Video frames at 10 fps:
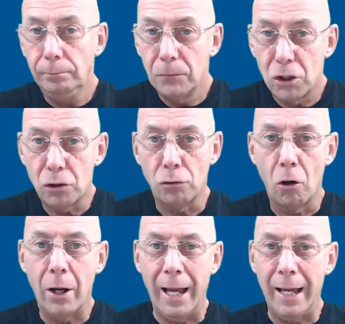
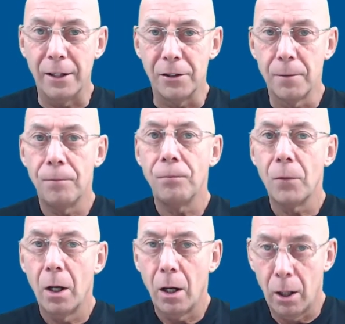Strong hand.
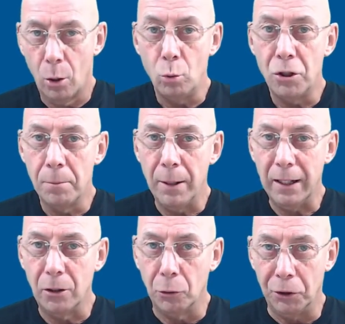Hold your
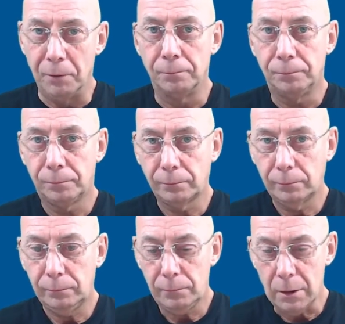Bitcoin.
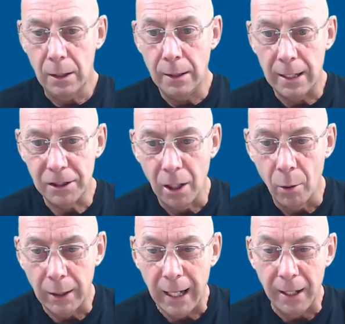Let's
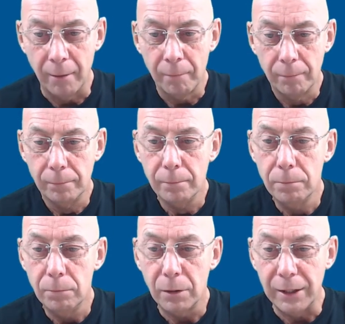go again.
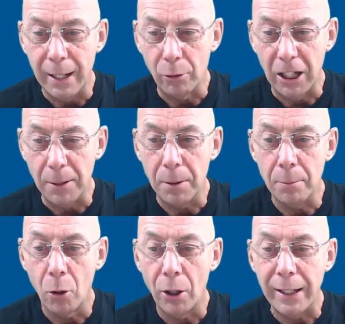Now keep
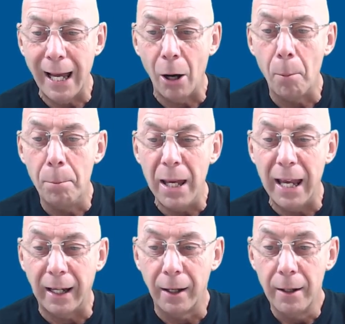in mind how
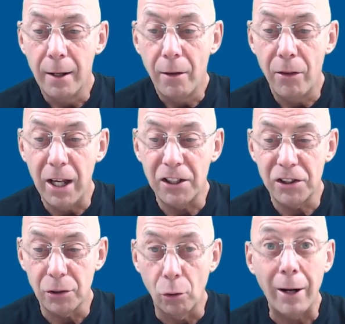big
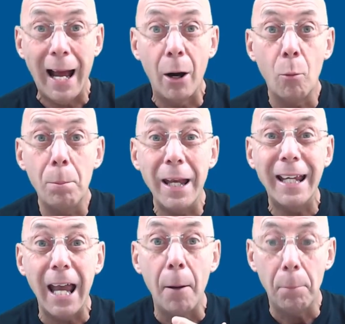this, or how big
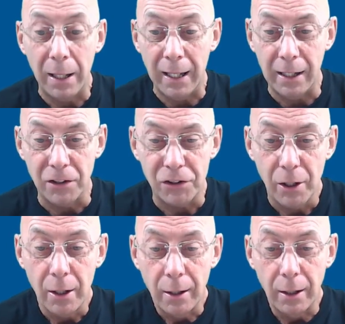it appears.
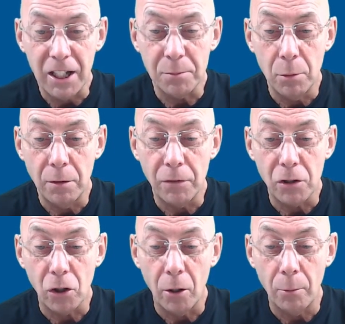Let's move the
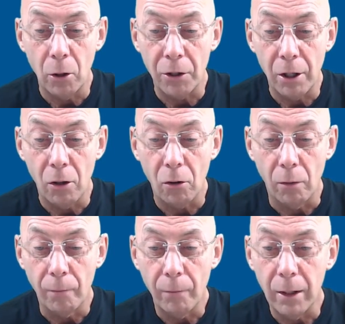timeline along
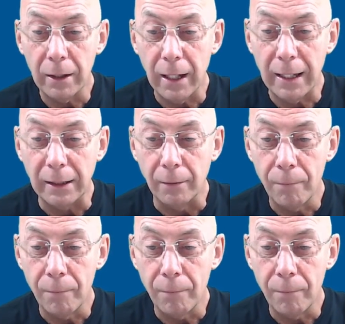again.